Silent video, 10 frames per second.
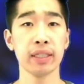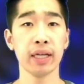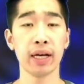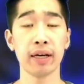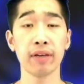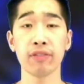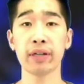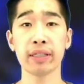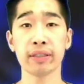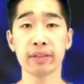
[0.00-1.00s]
A
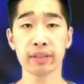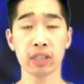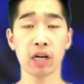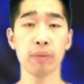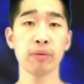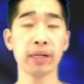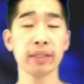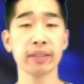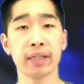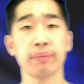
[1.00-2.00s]
very common
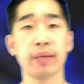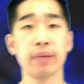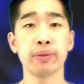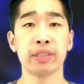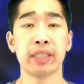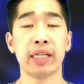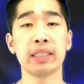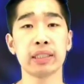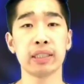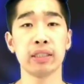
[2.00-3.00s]
one that people don't
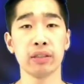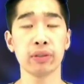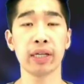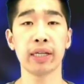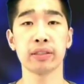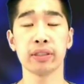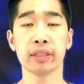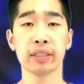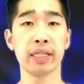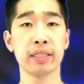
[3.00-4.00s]
actually look at
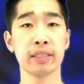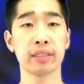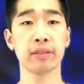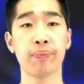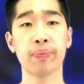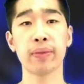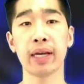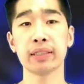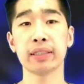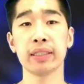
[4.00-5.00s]
doing is
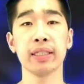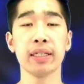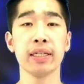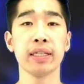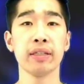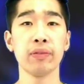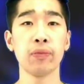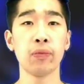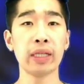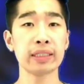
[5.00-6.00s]
actually,
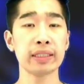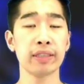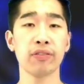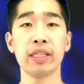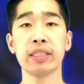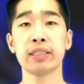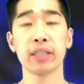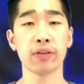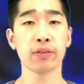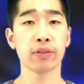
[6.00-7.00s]
once they're finished
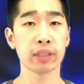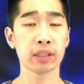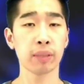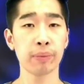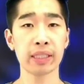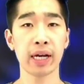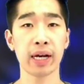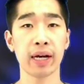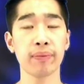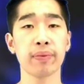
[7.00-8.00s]
going through the shopping
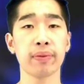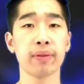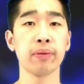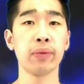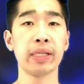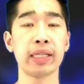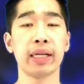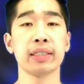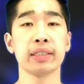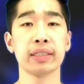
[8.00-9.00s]
cart, we can
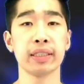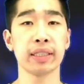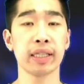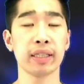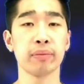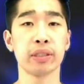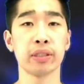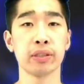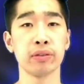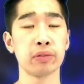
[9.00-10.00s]
actually get them
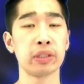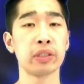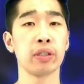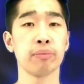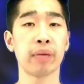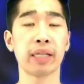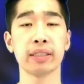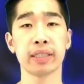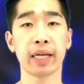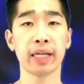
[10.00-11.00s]
to return back
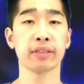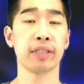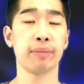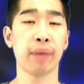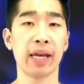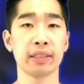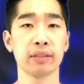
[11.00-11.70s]
to the category page,